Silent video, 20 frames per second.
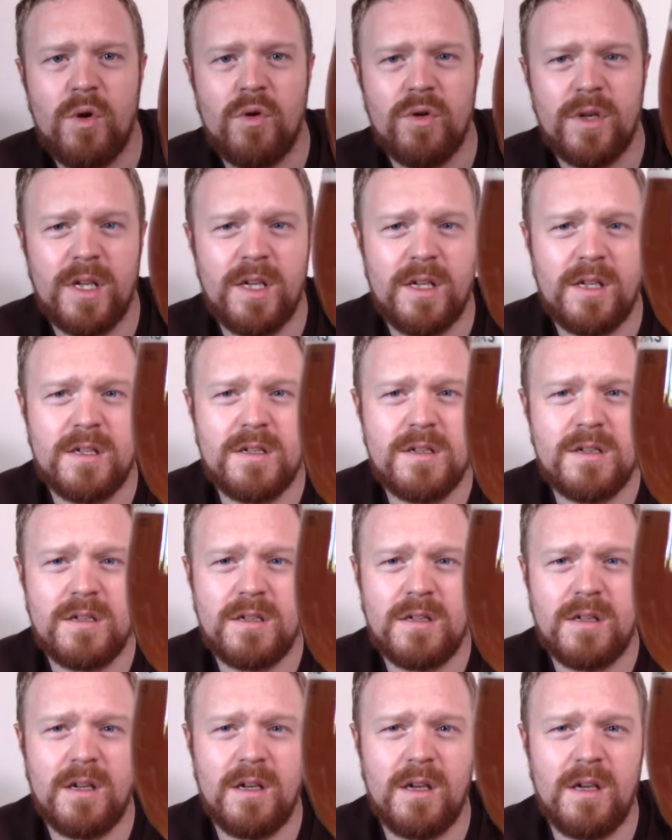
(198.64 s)
poured it
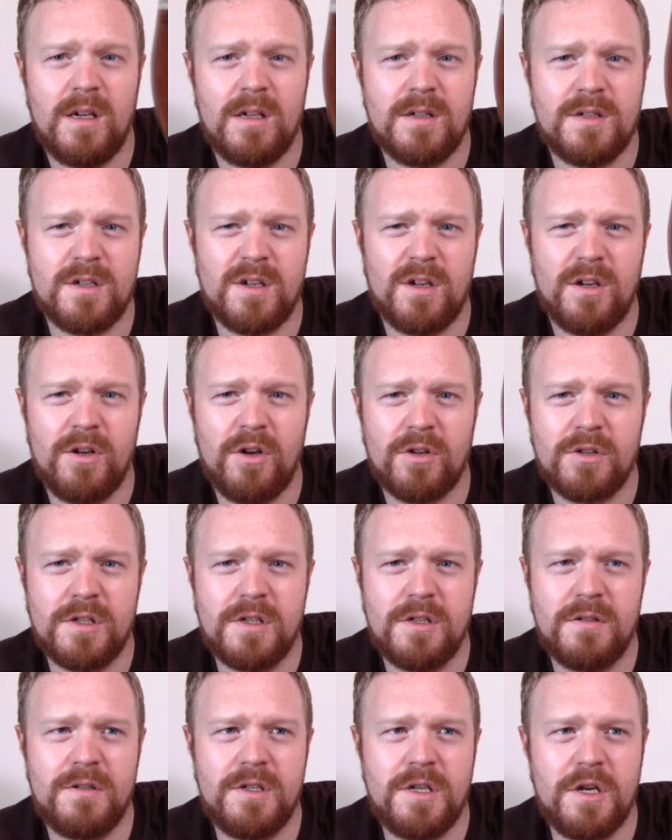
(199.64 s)
sort of not
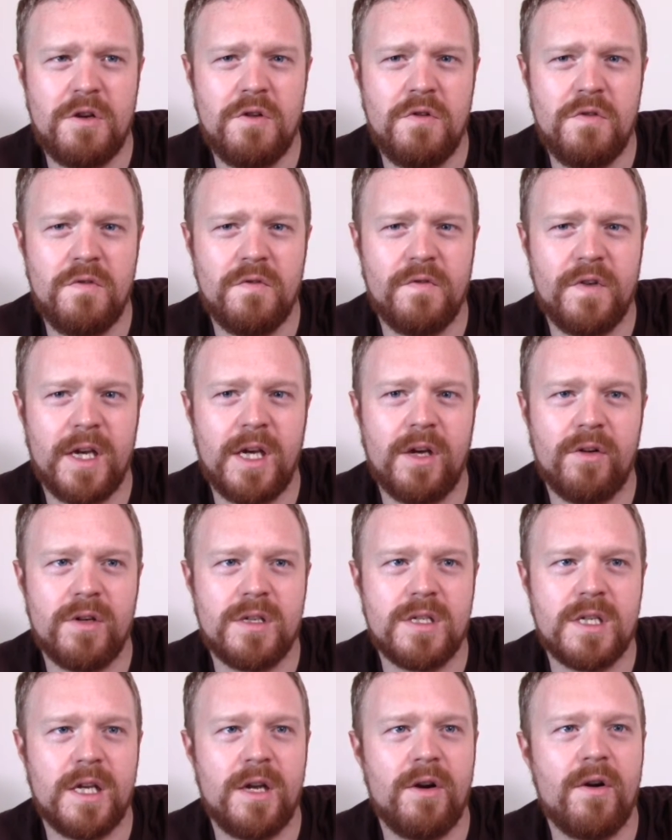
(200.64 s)
too
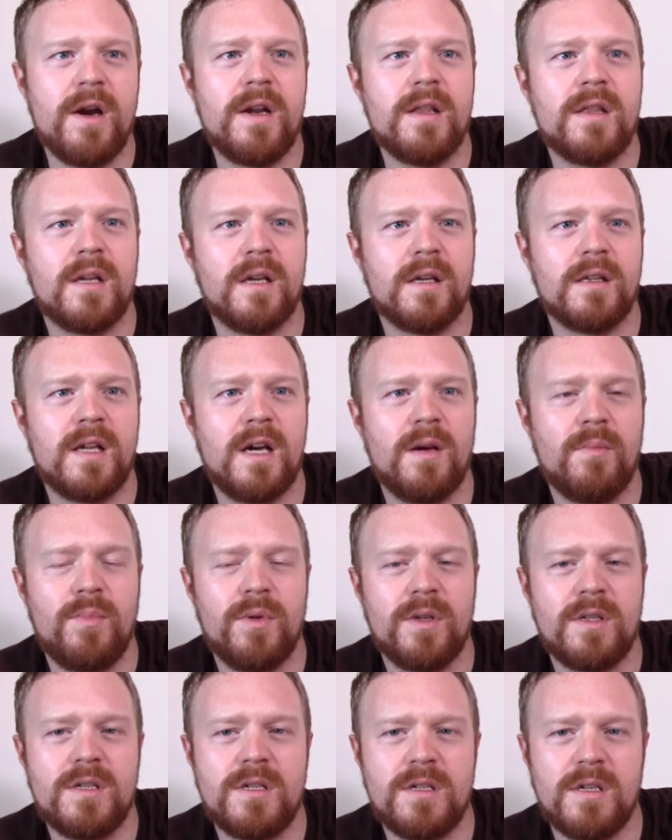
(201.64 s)
vigorously or anything like that,
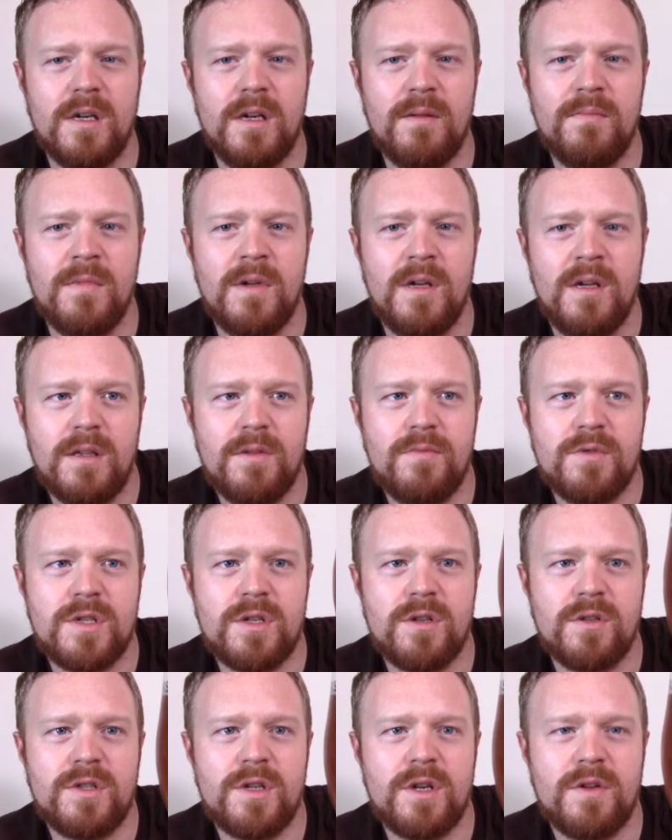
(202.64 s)
but there was
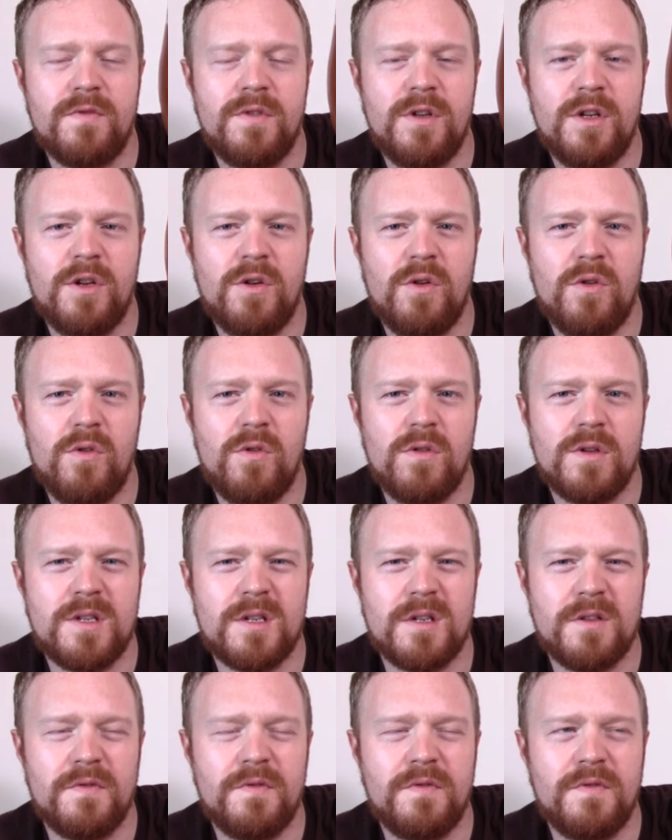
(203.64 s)
sort of no
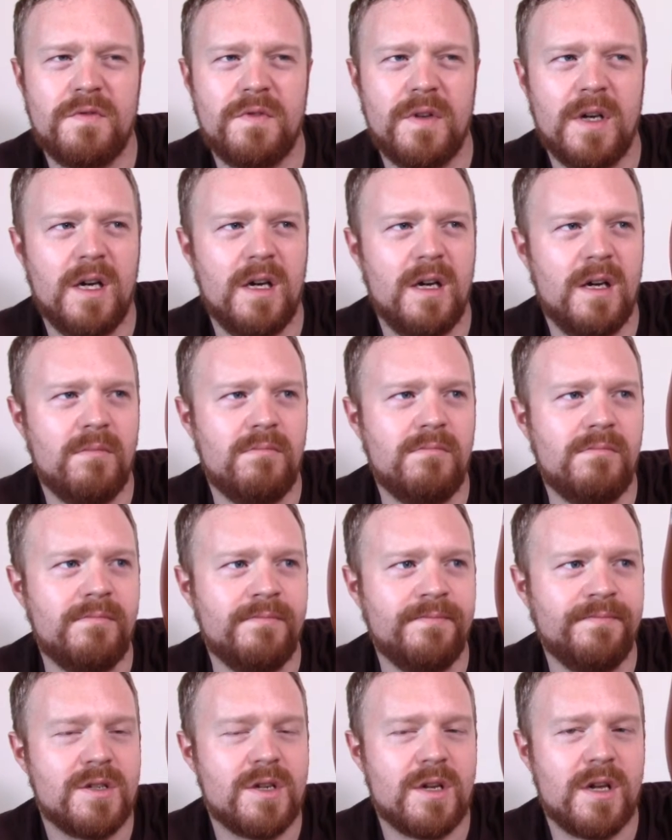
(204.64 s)
sort
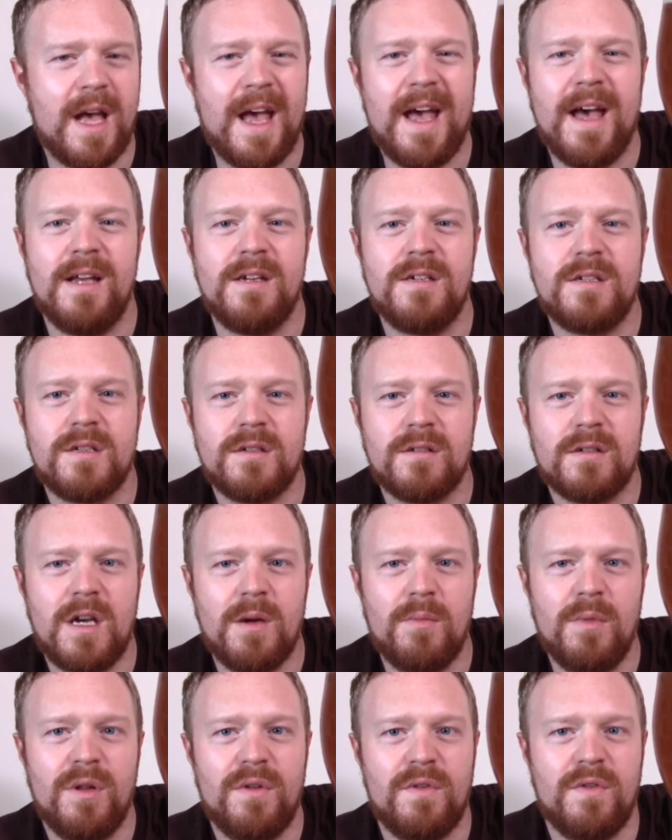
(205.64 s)
of head
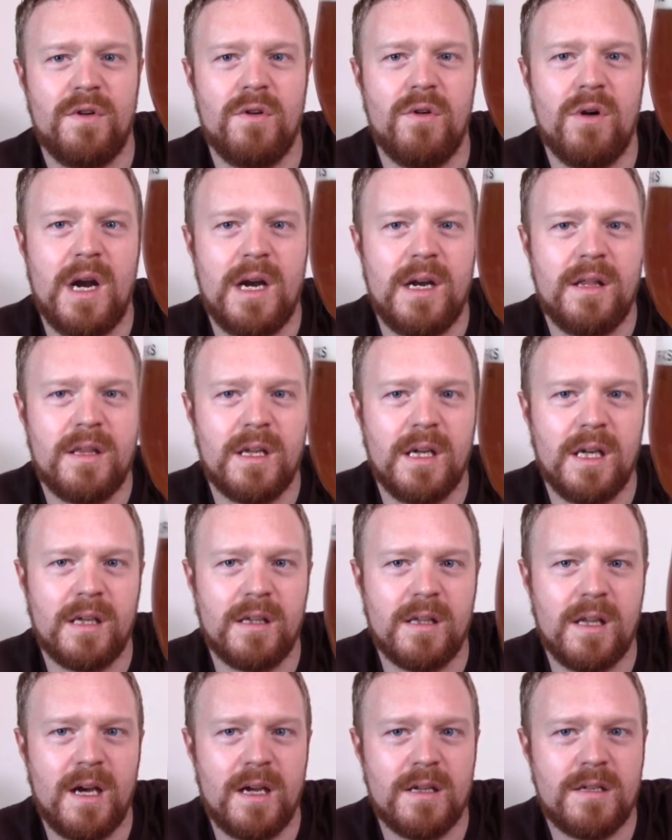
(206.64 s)
coming through or anything like
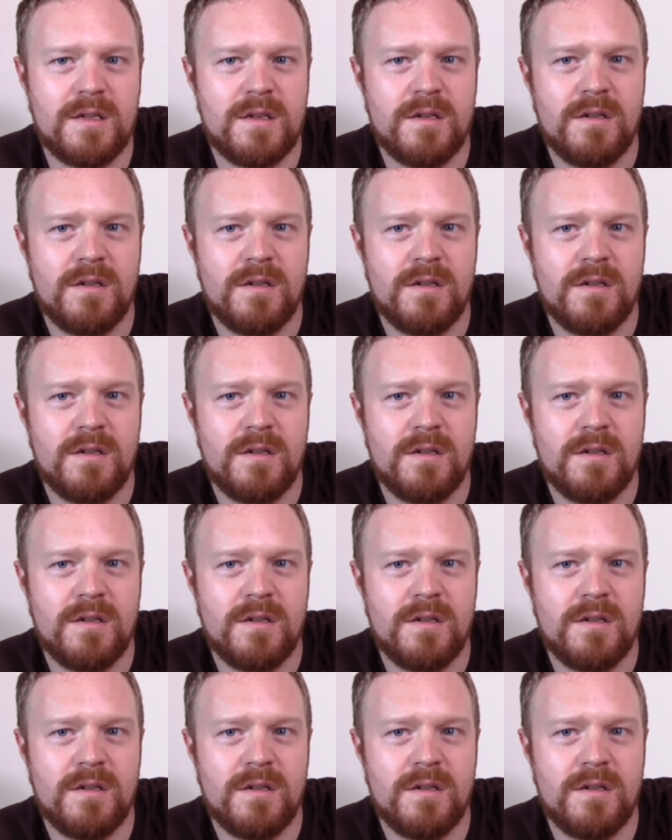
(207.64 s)
that.